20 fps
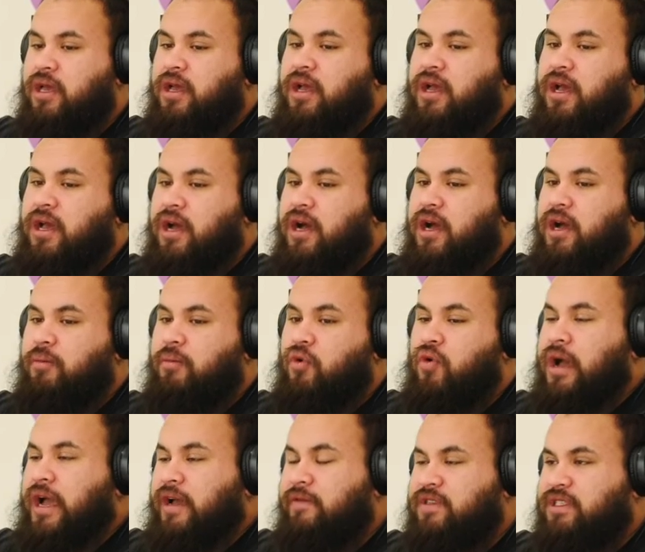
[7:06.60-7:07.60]

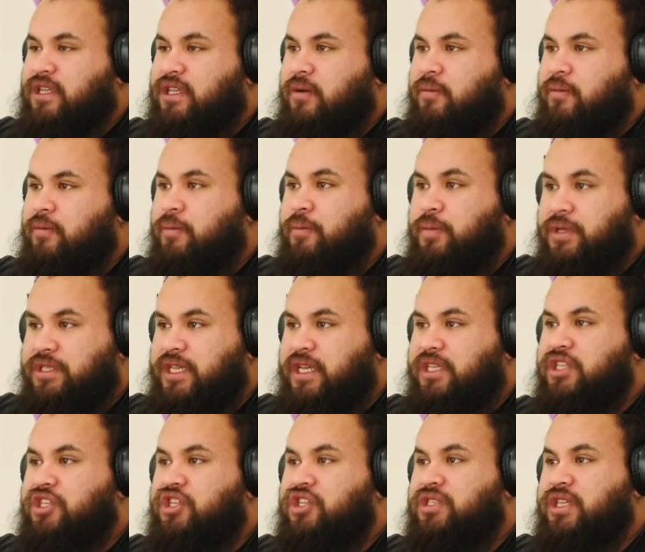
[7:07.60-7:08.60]
Or have some
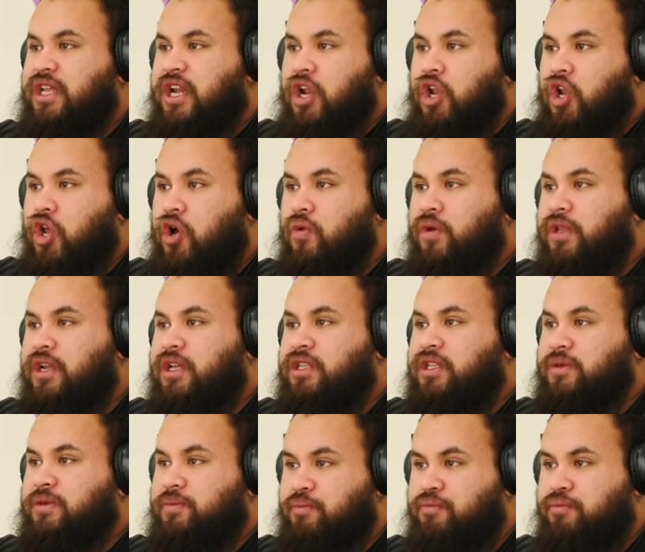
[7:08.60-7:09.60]
percentages that are lower than it
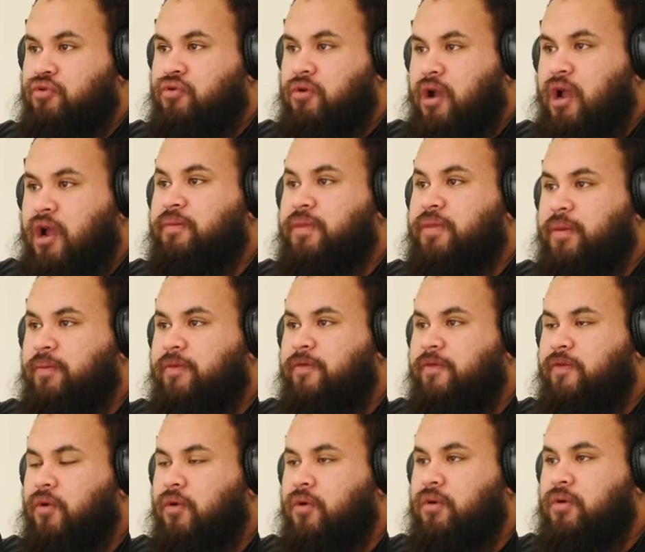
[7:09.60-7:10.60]
to prime them
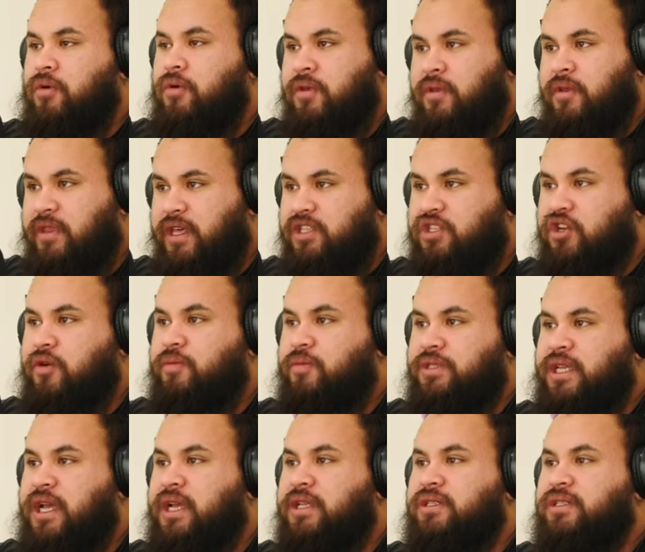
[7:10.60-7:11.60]
for their top
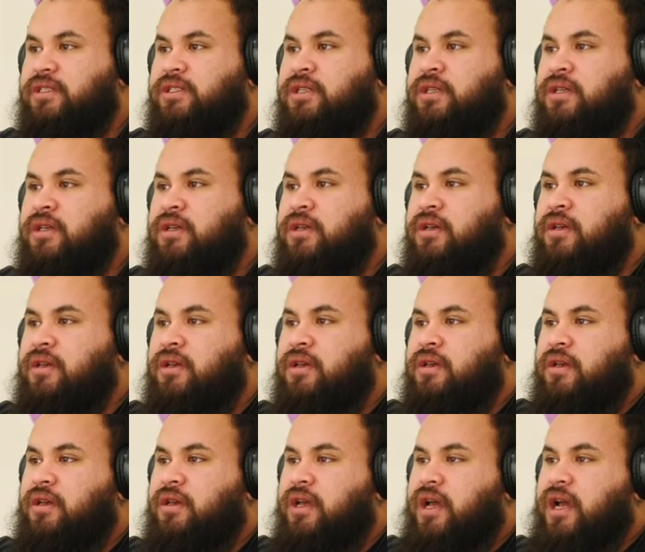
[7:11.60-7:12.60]
sets.
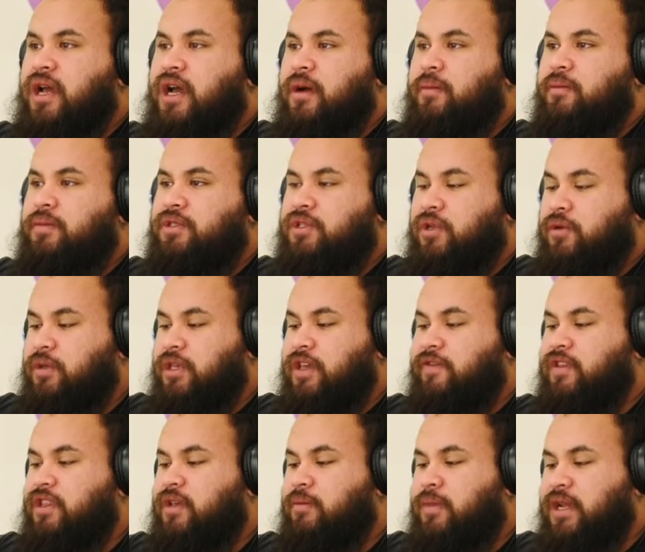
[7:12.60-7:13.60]
So
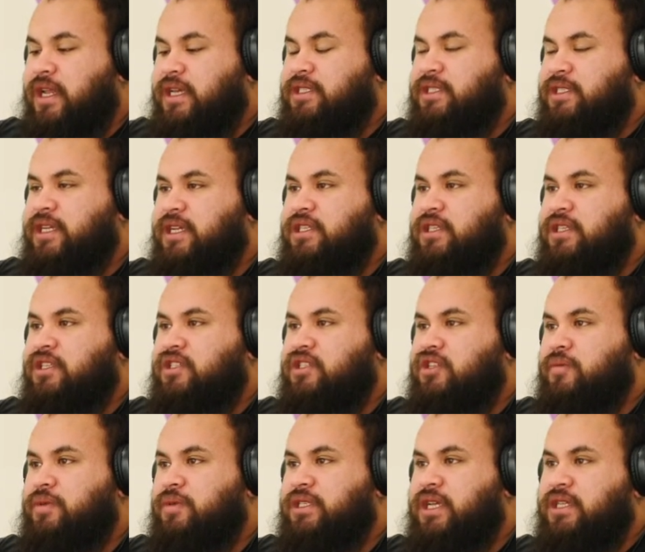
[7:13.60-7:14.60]
giving them less sets of the
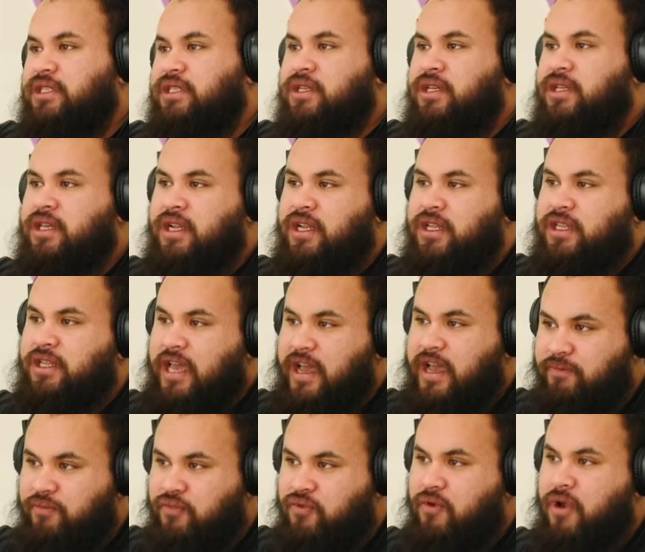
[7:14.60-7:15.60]
top sets,
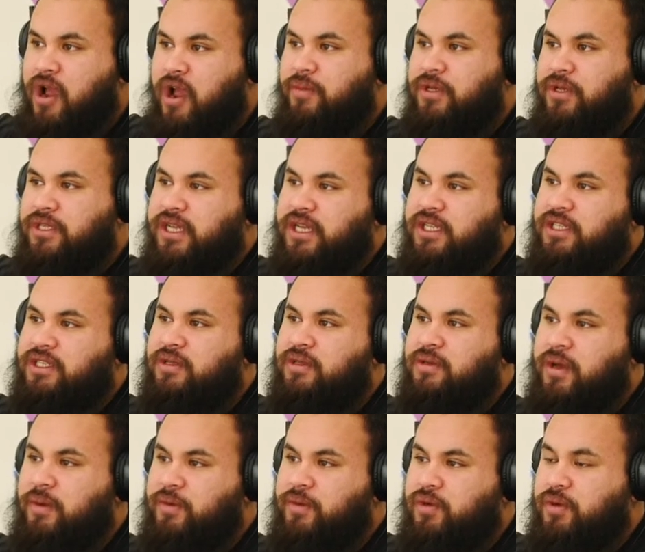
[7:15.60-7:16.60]
have primer sets
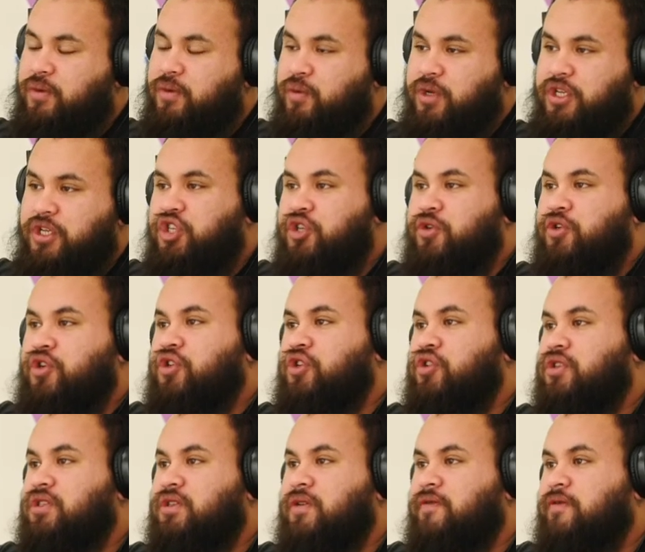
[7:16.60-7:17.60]
up to it, which you could
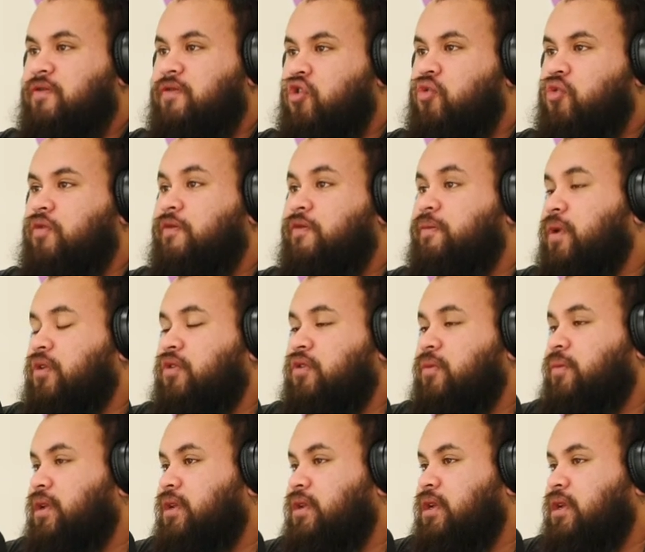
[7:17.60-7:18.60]
use a form of
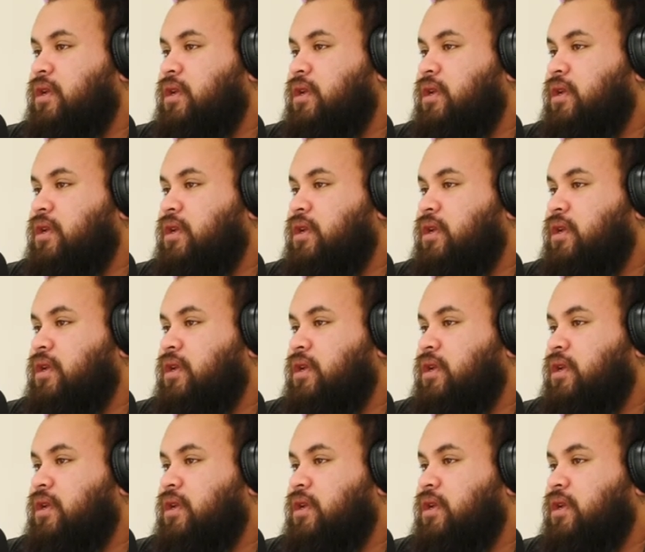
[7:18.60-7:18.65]
pyramid,